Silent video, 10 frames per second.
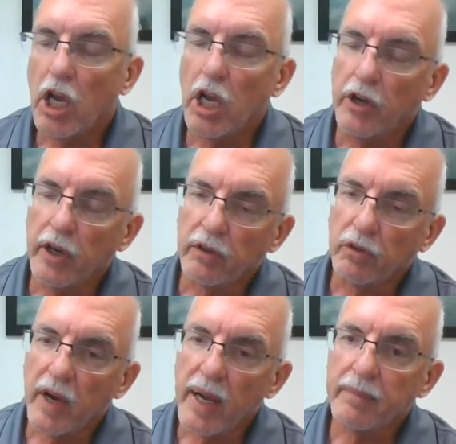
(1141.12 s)
and then
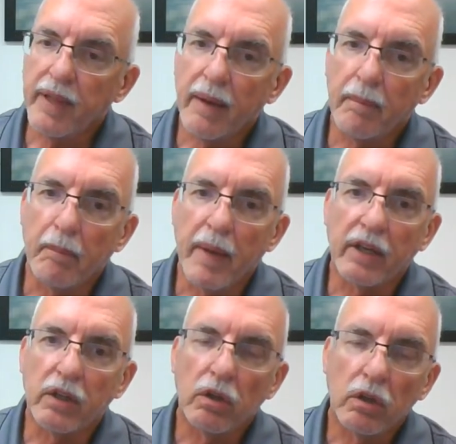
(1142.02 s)
grab that
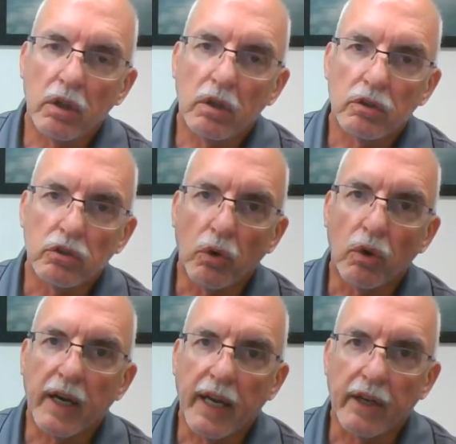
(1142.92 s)
metal
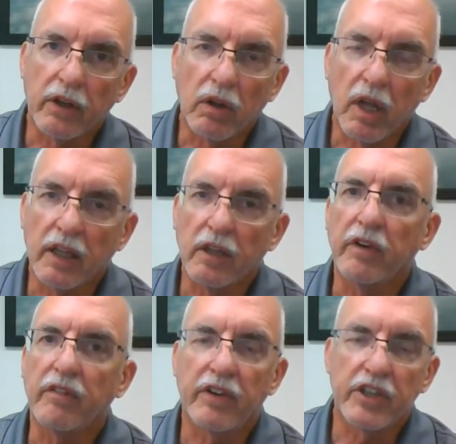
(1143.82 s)
door handle on the
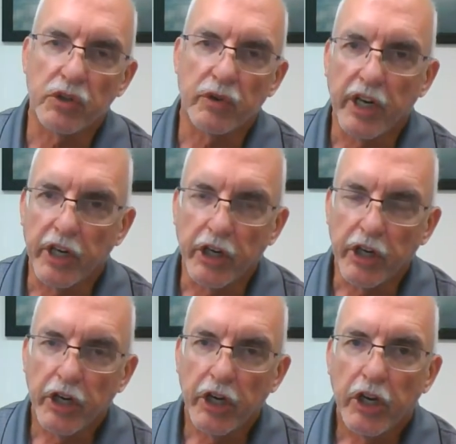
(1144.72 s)
refrigerator,
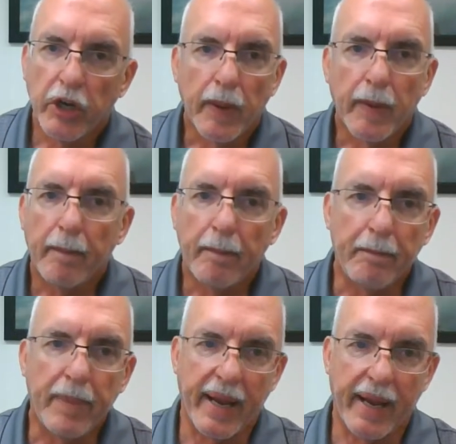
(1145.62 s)

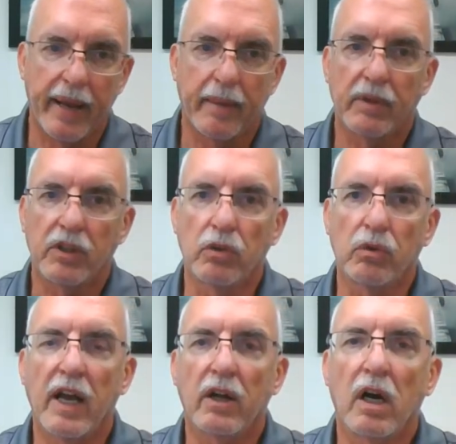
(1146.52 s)
bam, you
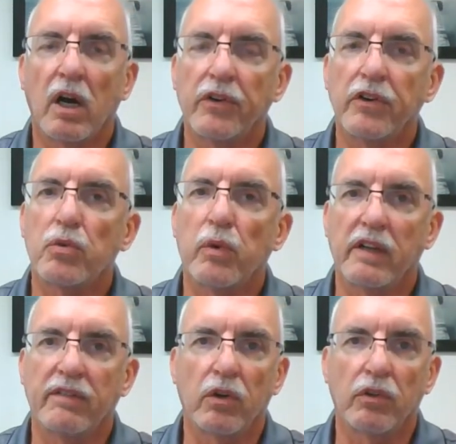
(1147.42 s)
got
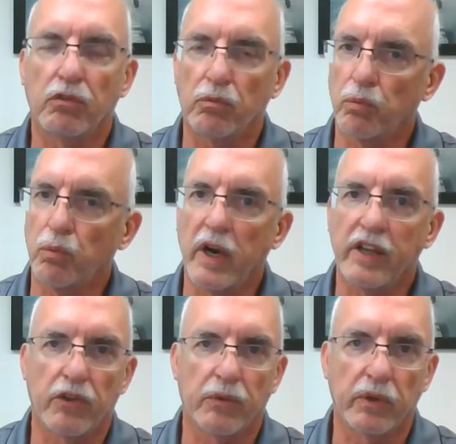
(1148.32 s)
120 volts
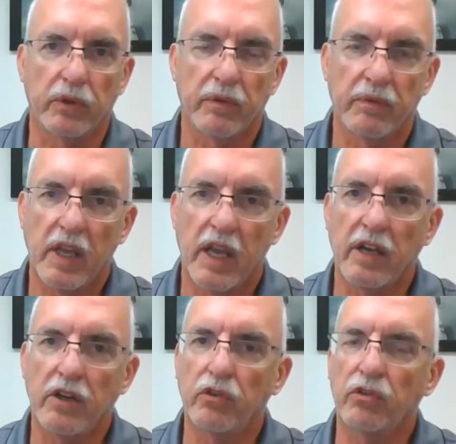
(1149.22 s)
right through.
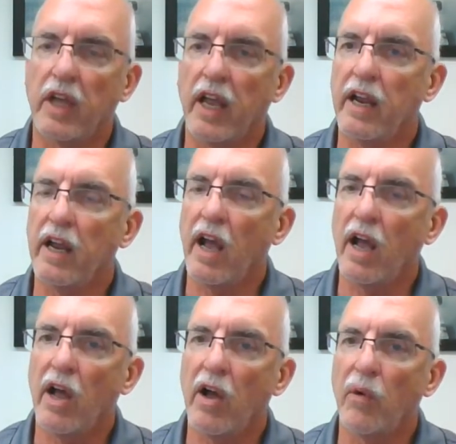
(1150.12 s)
And you say
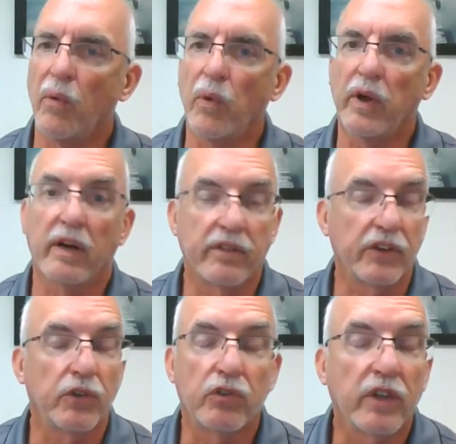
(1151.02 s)
whatever
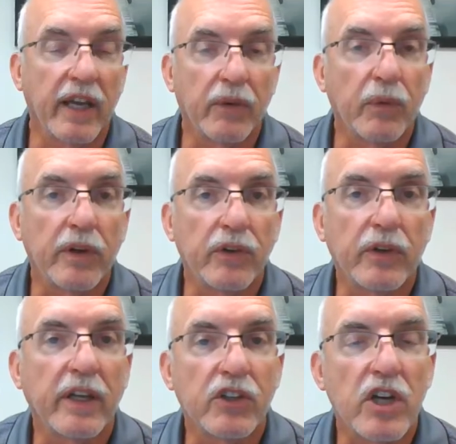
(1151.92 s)
you say when you
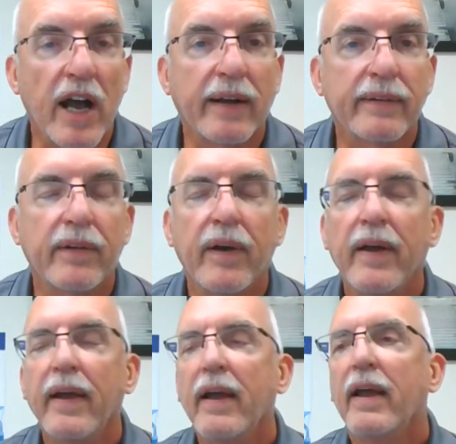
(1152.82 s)
get shocked.
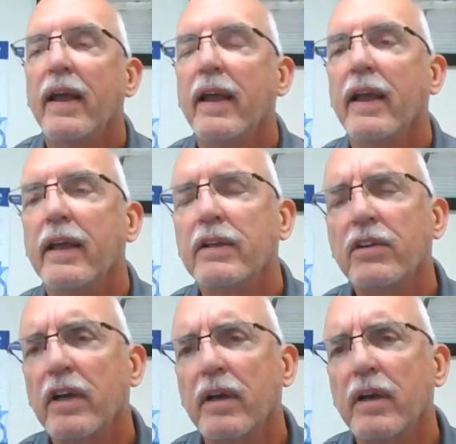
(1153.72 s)
And